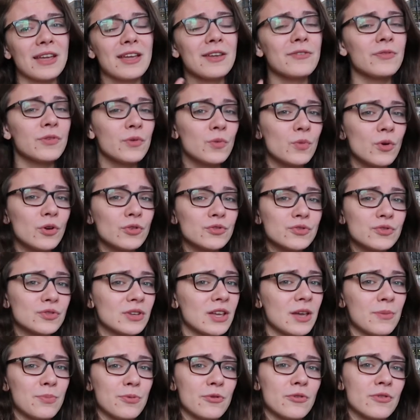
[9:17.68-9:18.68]
if you want to
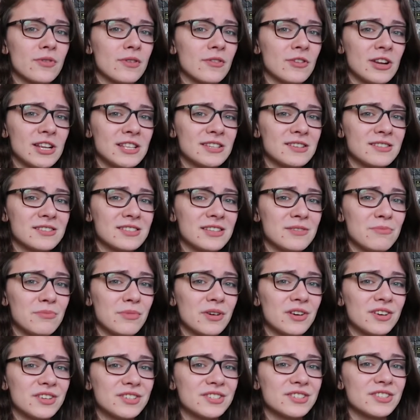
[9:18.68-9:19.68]
keep your readers
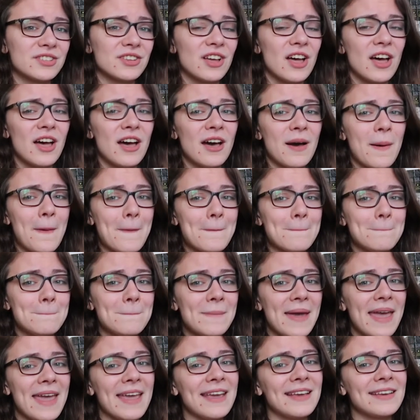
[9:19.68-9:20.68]
immersed,
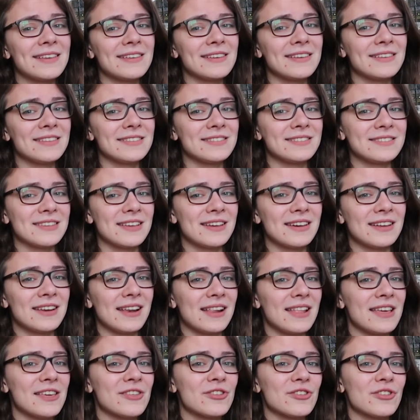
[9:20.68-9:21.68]
make the
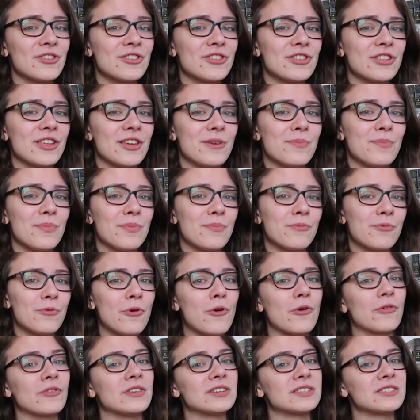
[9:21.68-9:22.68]
relationship
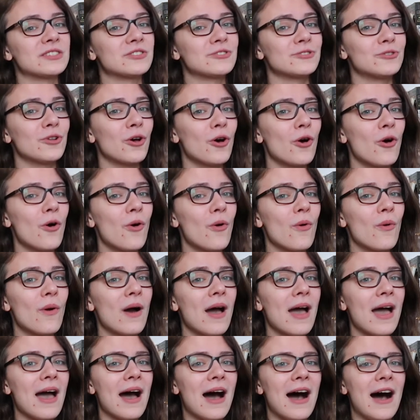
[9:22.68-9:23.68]
progress
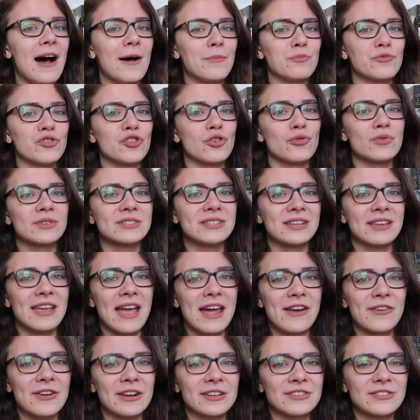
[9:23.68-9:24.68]
slow, show us the
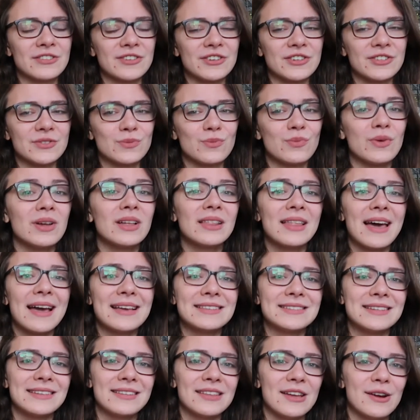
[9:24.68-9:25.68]
characters
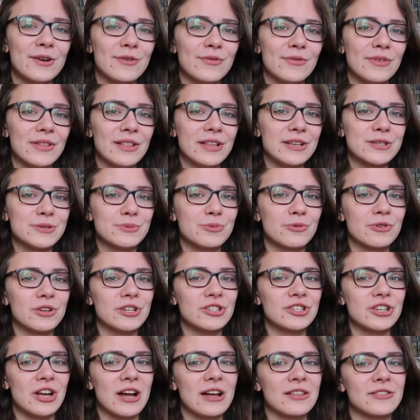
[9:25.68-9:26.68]
realizing their feelings for
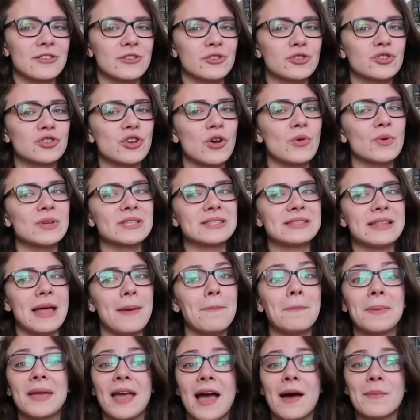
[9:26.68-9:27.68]
each other, show us
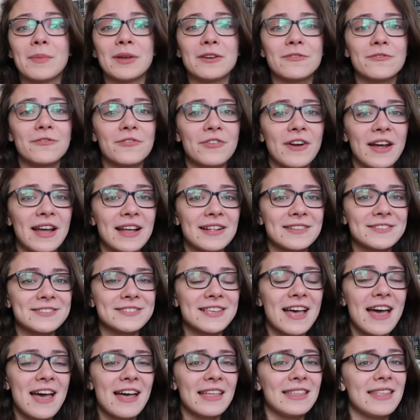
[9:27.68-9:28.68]
them becoming
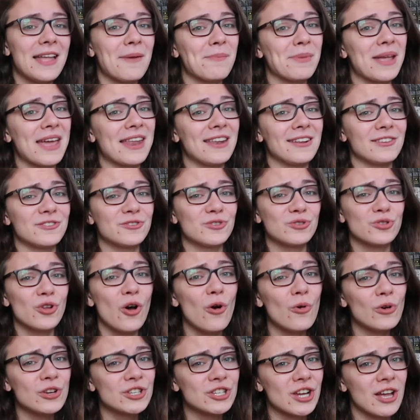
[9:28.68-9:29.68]
friends, them getting to
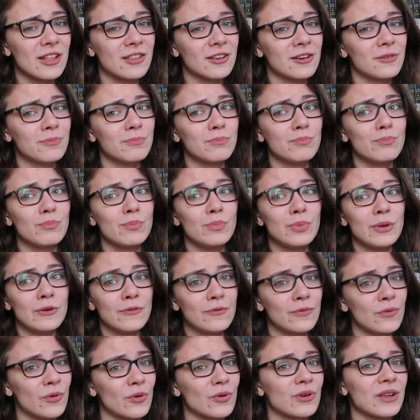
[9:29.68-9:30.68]
know each other
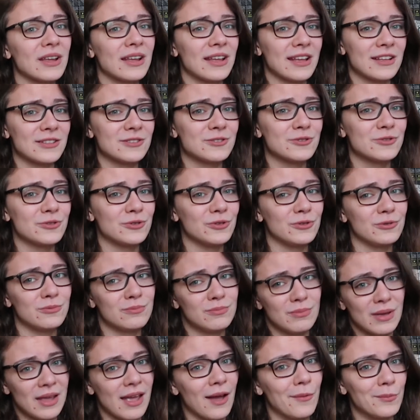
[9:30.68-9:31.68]
before they get to
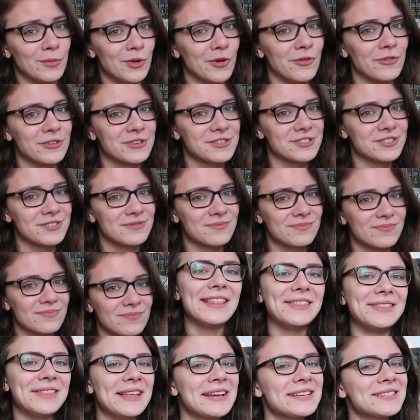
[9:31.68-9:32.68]
become lovers.
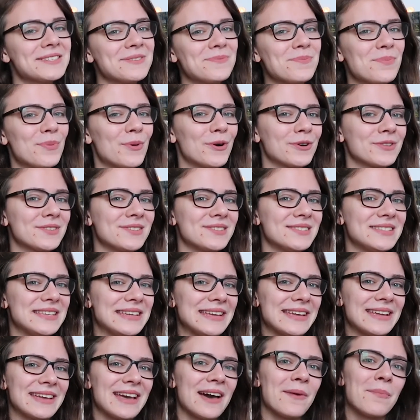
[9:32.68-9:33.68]
Next important
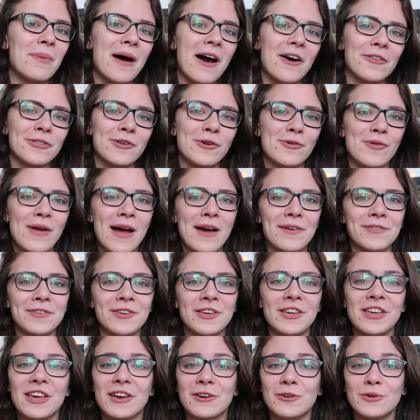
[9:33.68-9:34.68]
thing about
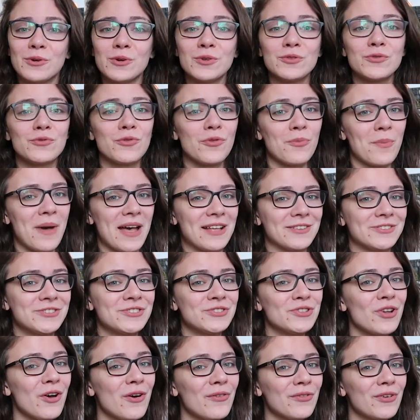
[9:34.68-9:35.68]
crafting a good
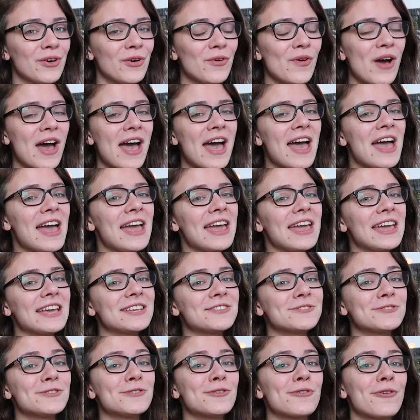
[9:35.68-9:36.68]
romance novel
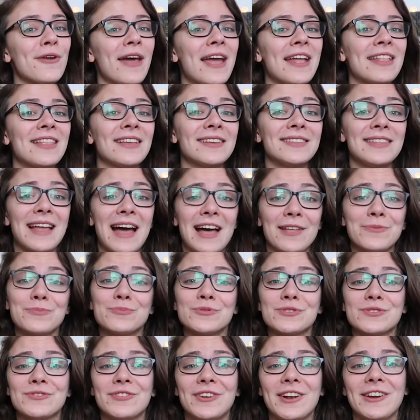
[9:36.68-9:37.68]
is to create an
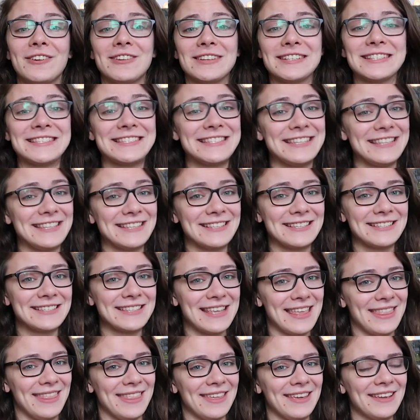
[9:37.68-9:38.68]
atmospheric
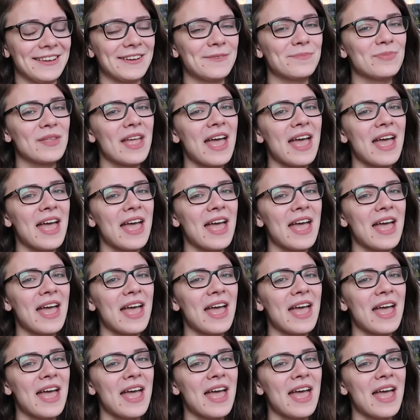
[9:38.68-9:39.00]
setting.